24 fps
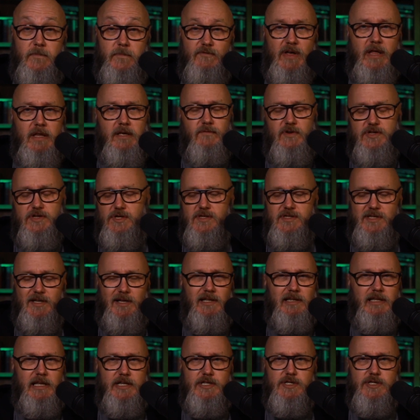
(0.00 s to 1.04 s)
The Valley of Vision is a
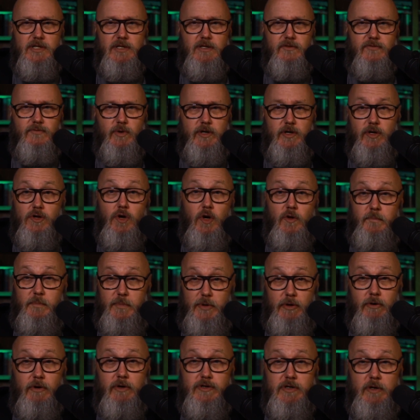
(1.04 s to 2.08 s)
collection of what are called
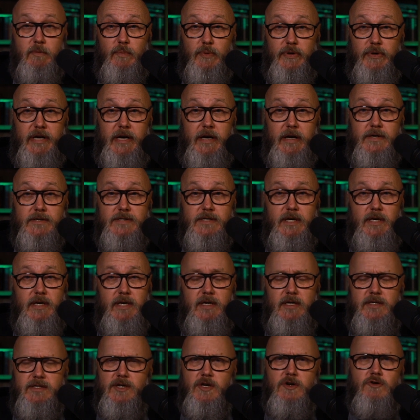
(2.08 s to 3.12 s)
Puritan prayers.
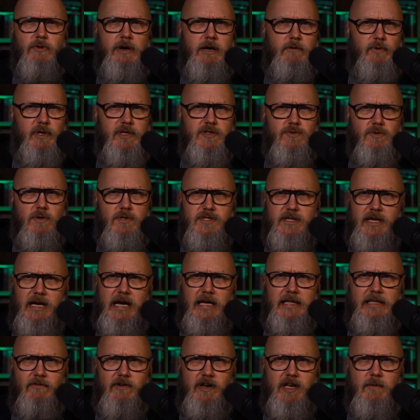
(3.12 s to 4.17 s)
It's a great resource. I
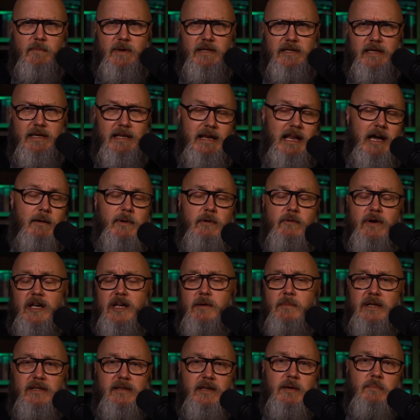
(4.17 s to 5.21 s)
highly recommend it. And I'll be
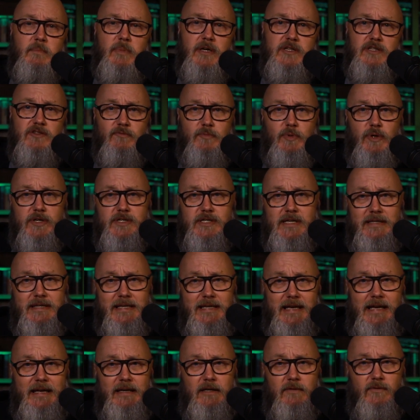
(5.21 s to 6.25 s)
recommending a bunch of books at
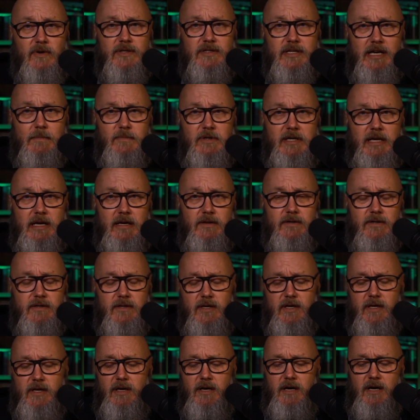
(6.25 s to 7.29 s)
the end of our time together
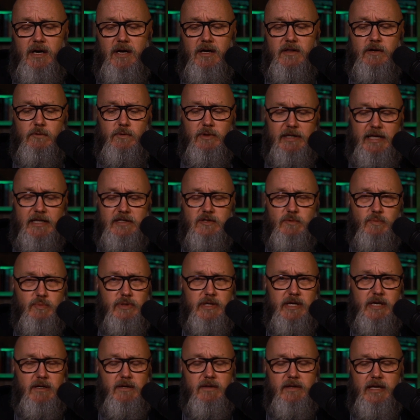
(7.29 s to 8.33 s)
that relate to
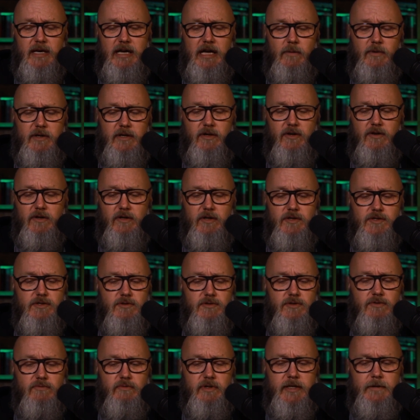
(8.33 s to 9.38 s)
prayer that I would encourage you
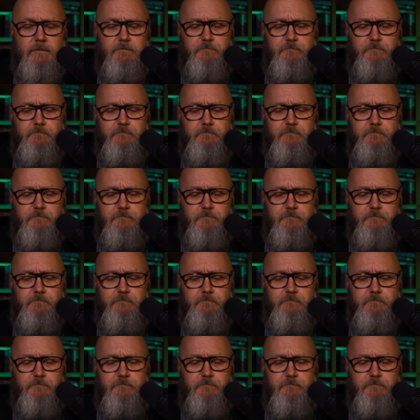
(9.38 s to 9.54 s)
to read.